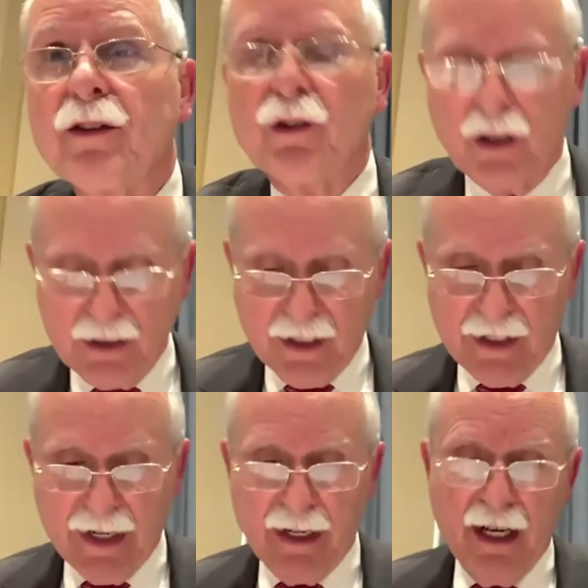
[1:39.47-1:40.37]
you did
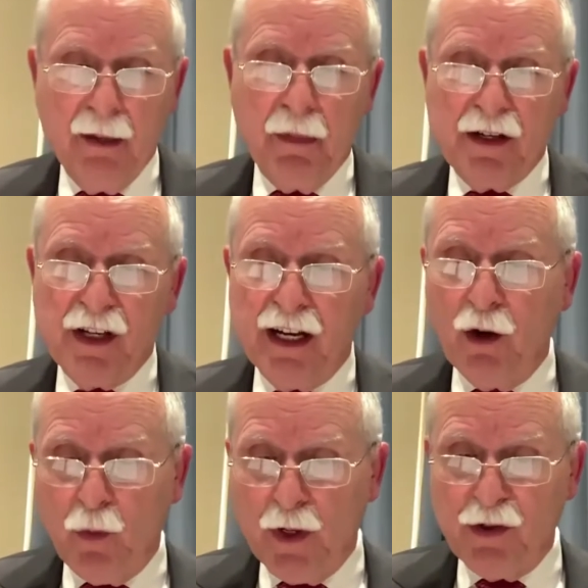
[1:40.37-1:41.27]
that. My
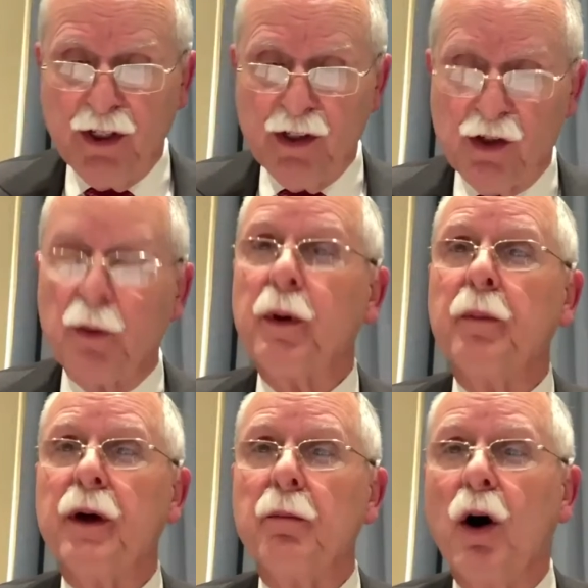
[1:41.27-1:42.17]
second question is to
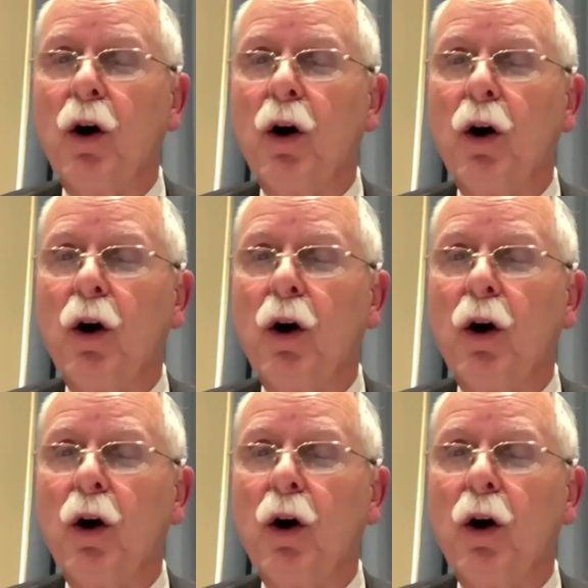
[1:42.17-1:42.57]
Premier Mo.